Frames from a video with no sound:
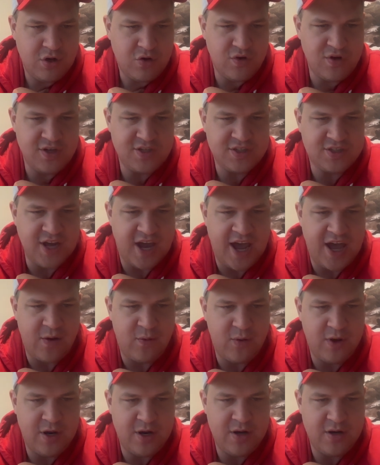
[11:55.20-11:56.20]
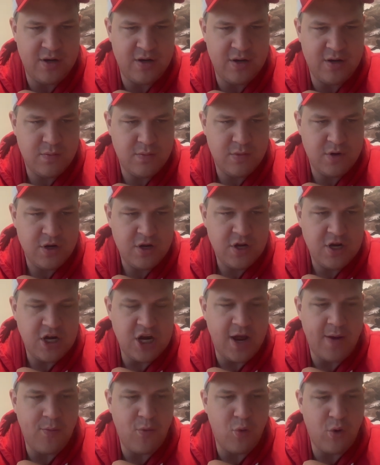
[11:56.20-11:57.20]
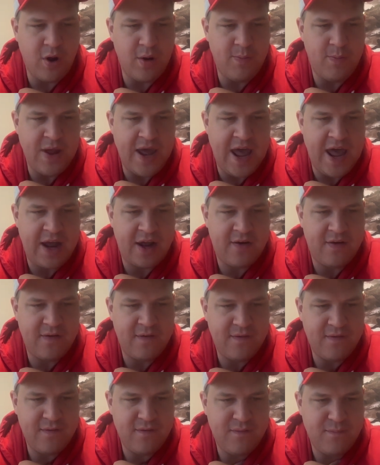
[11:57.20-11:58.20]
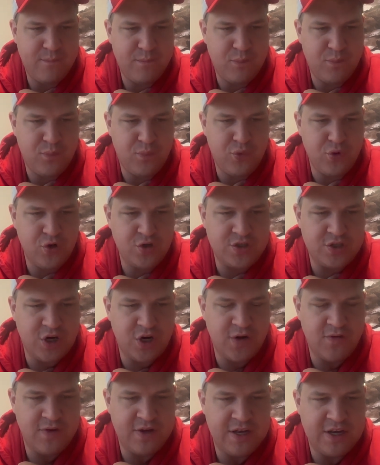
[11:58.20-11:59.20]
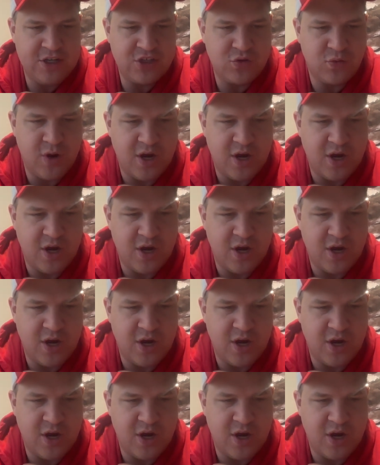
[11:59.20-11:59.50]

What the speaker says: Chris Godwin, number one back, Bruce Irving, is